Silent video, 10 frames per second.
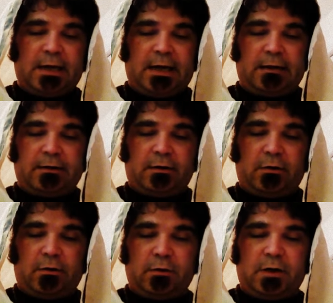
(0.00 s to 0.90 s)
And the
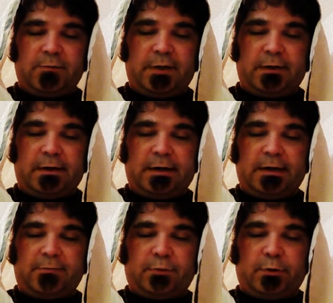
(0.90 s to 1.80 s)
whole community
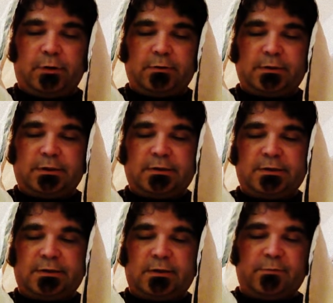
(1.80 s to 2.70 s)
approached and
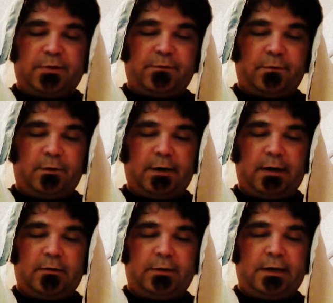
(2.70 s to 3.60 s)
stood before
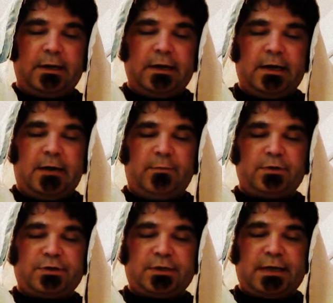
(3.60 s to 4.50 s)
Yahweh. And
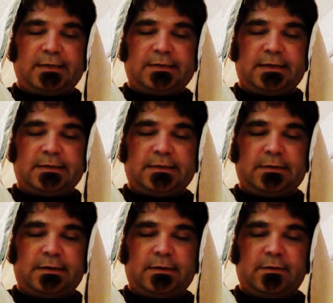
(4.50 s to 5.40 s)
Moshe said
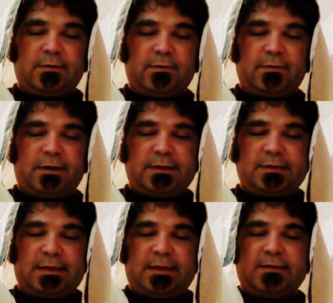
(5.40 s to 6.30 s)
to
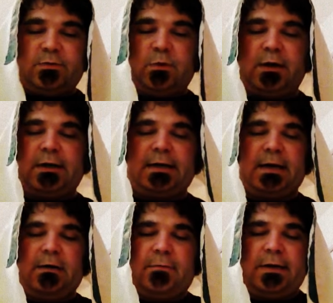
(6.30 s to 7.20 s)
this is what
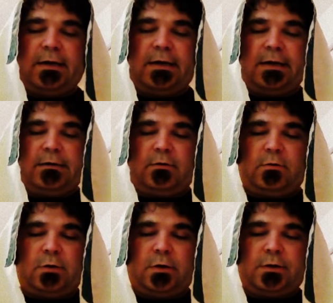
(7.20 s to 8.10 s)
Yahweh had
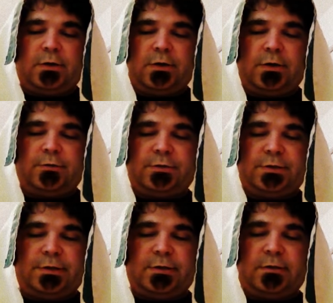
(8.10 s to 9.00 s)
ordered you to
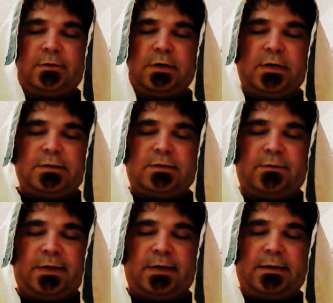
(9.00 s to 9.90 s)
do, so
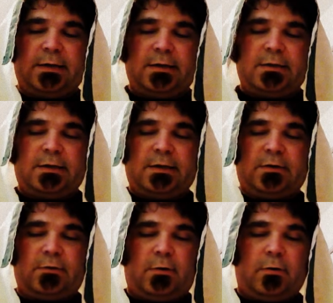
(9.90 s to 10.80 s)
that the
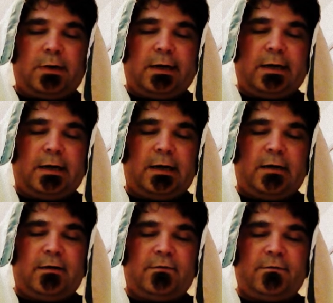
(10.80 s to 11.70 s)
glory
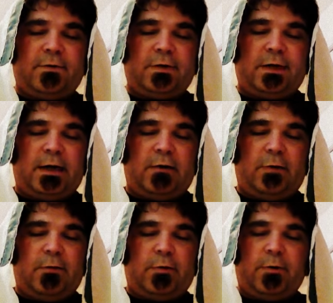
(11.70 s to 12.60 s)
of
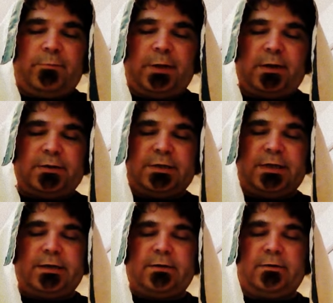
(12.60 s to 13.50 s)
Yahweh will appear to
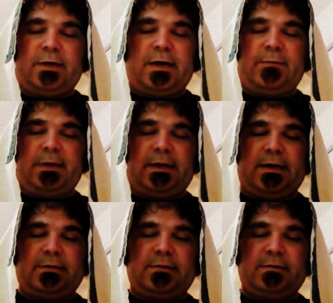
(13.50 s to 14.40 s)
you.
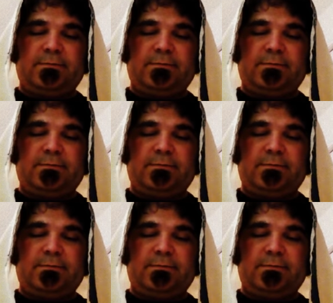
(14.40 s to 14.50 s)
Amen.